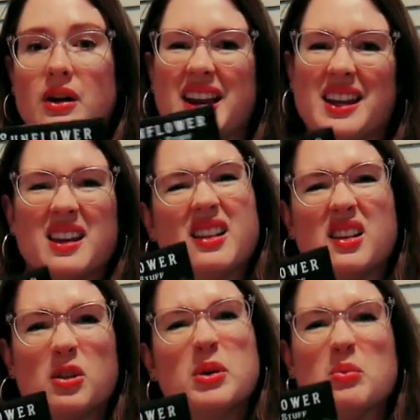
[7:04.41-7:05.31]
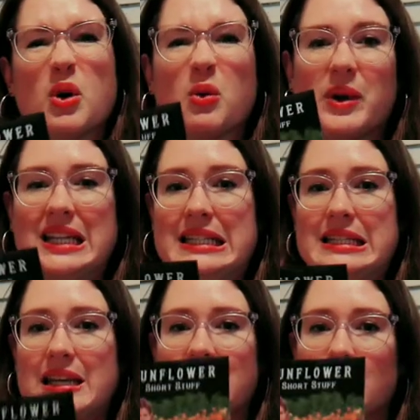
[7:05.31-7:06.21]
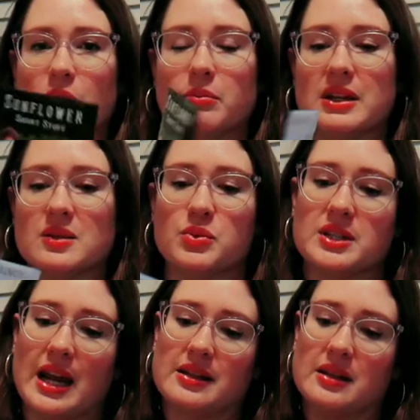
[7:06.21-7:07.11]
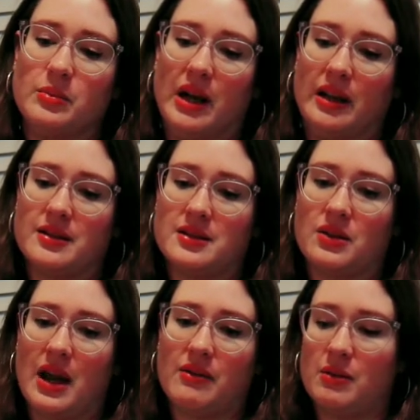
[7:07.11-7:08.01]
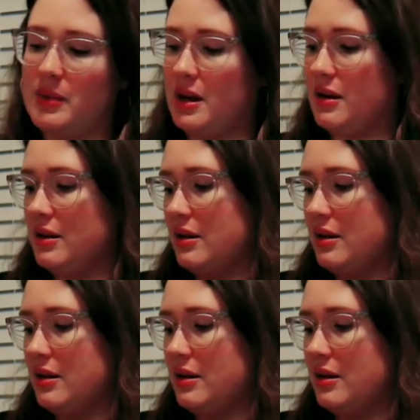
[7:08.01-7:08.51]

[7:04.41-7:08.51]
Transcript: I get a little bit more wind and they wouldn't be as protected, but I could still have them there.